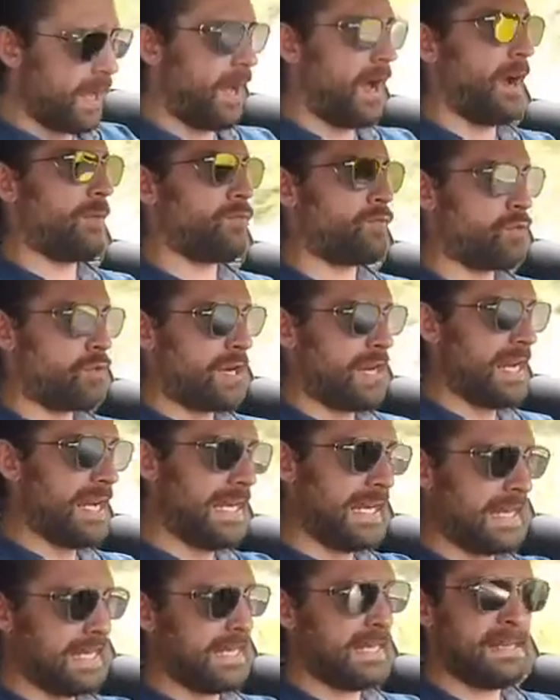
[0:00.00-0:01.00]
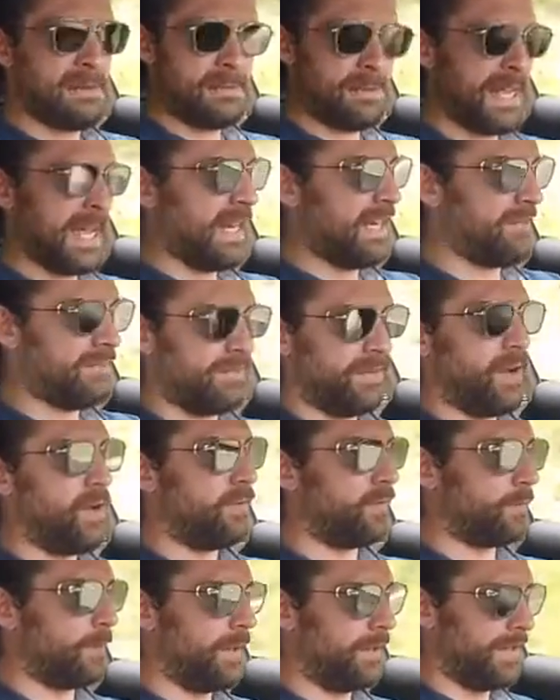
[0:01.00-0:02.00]
I'm really getting
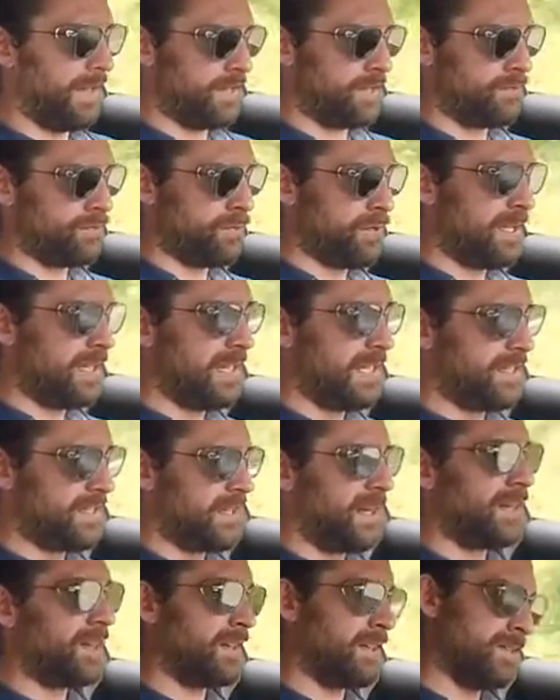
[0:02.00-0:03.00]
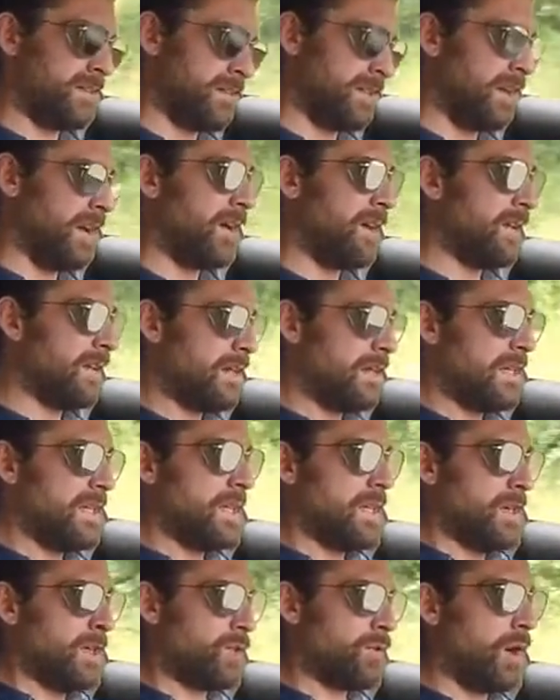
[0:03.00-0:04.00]
involved with. That's really starting to
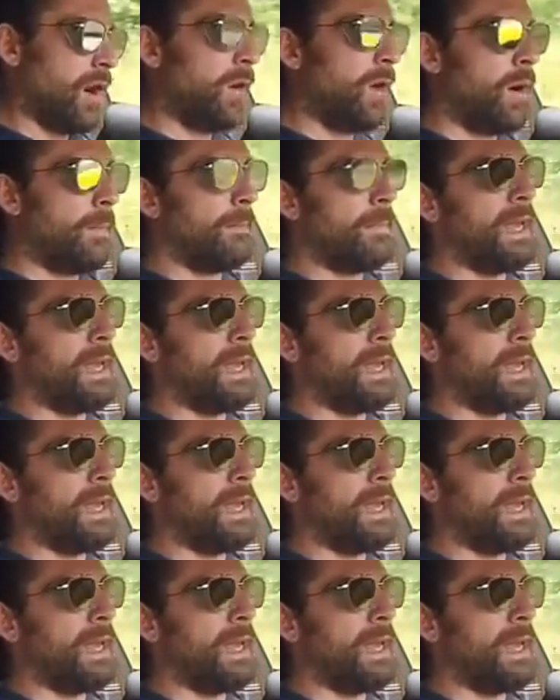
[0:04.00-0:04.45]
grow on